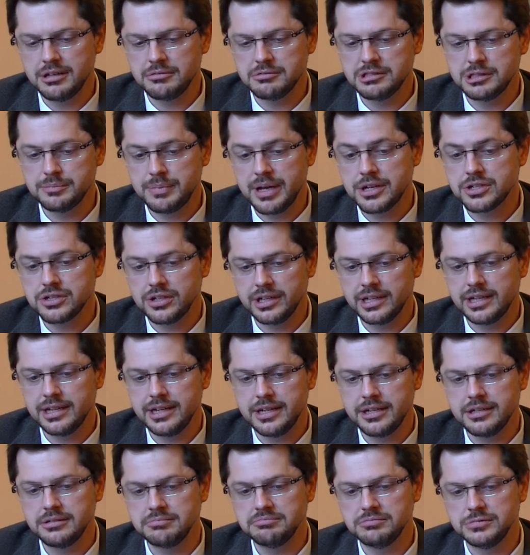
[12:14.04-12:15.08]
especially
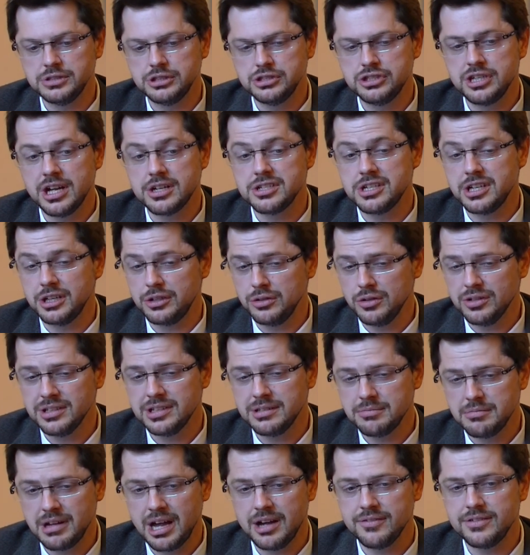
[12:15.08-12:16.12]
in judging
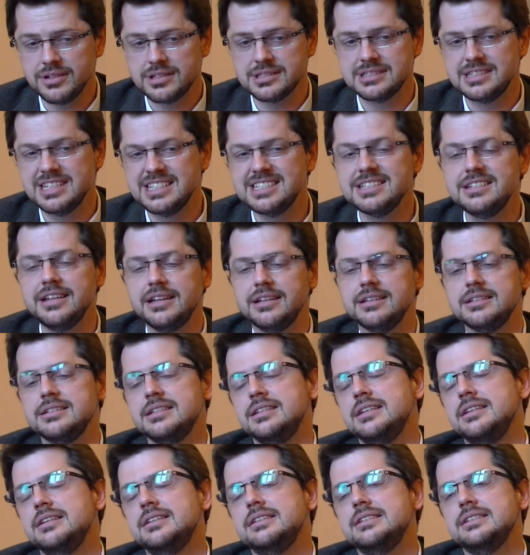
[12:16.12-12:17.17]
not Havel's dissident
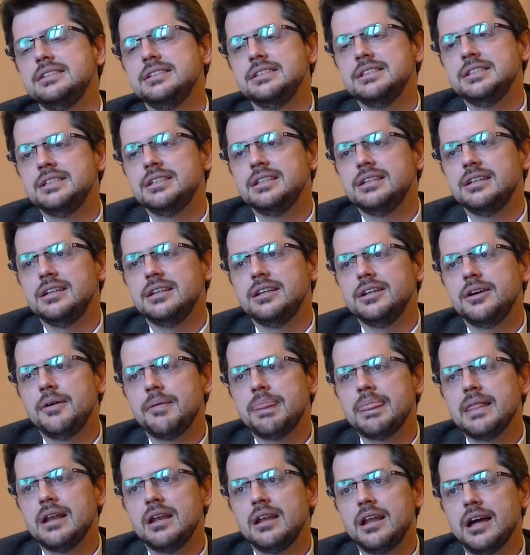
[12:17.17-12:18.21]

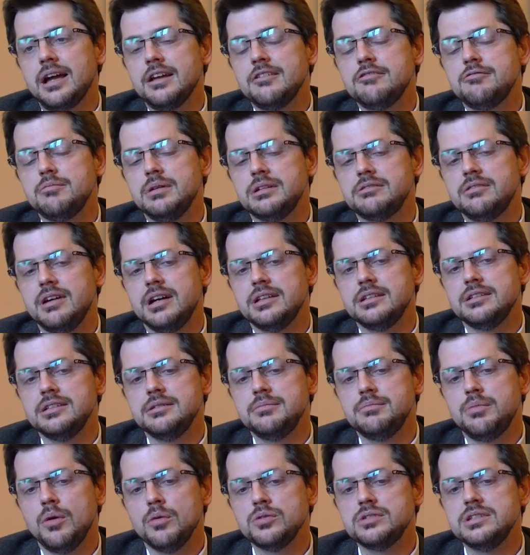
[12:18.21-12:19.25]
life, but rather
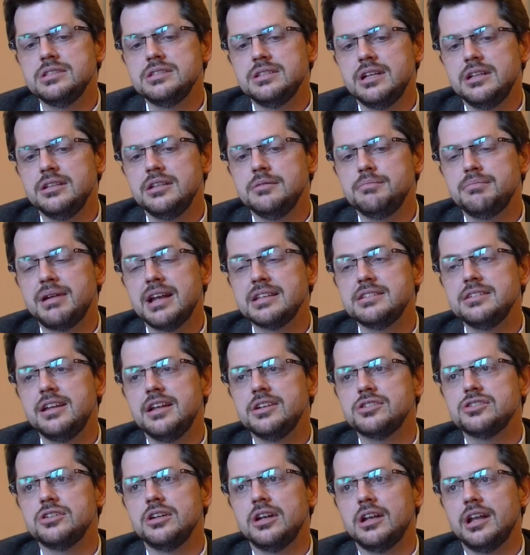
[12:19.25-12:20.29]
the post-dissident
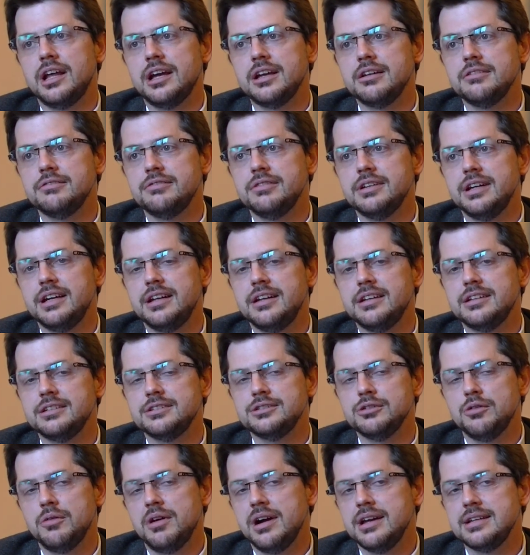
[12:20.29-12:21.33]
presidential life. And
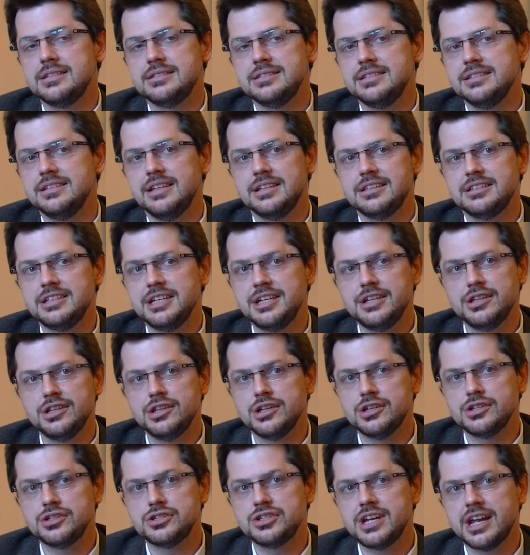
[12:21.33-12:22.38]
so I see that in
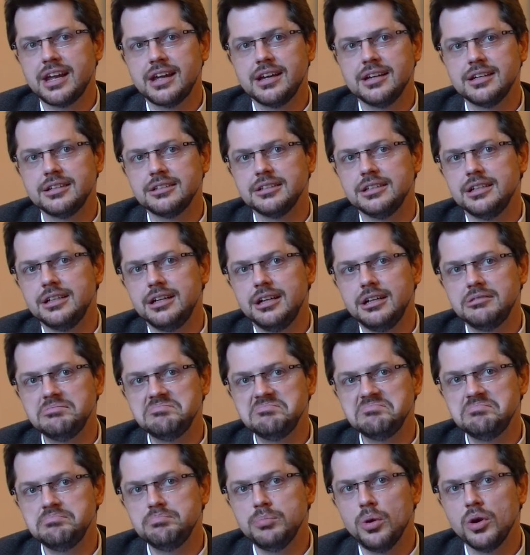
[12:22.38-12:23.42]
the Czech
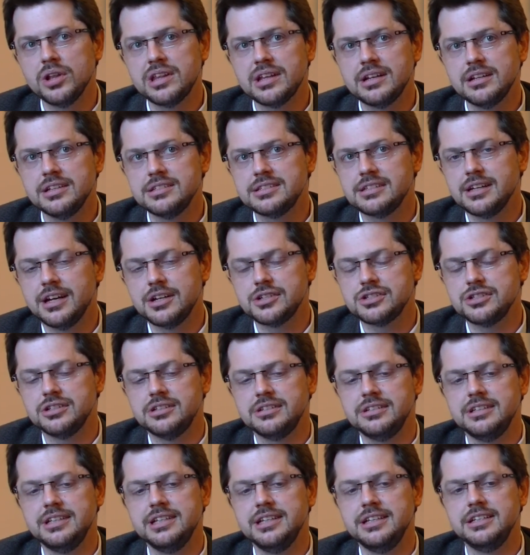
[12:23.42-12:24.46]
political
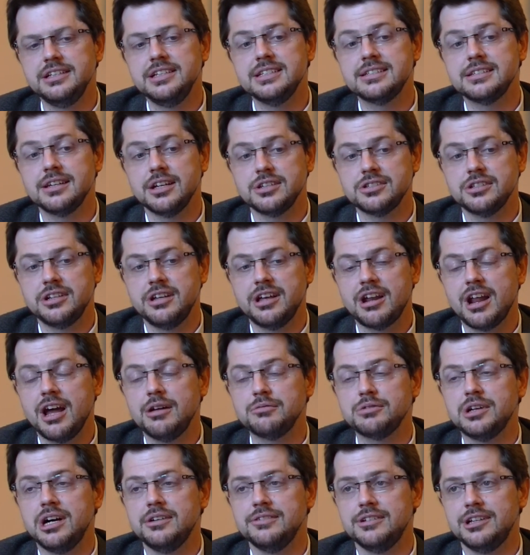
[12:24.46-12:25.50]
discussion, the discussion
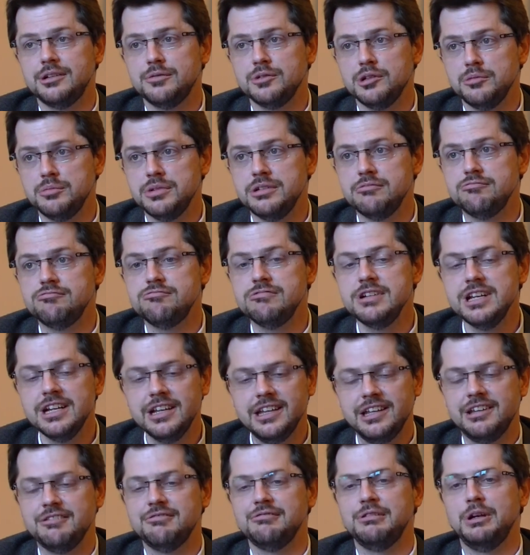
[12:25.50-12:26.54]
around Havel will be
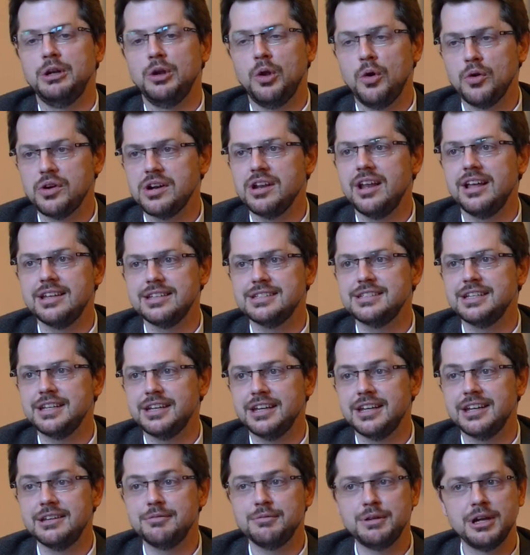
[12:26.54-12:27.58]
really
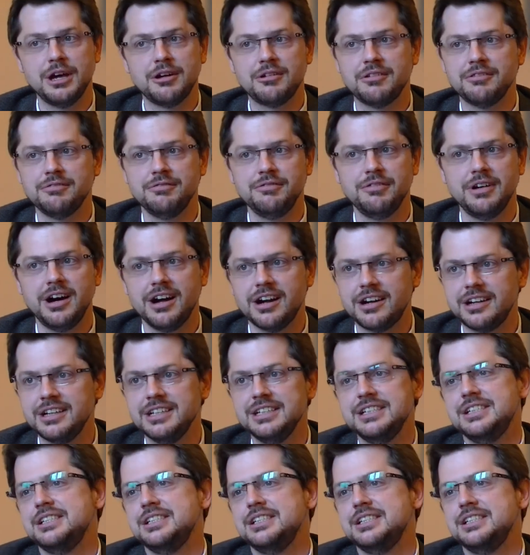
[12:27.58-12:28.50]
long-lasting, and we are far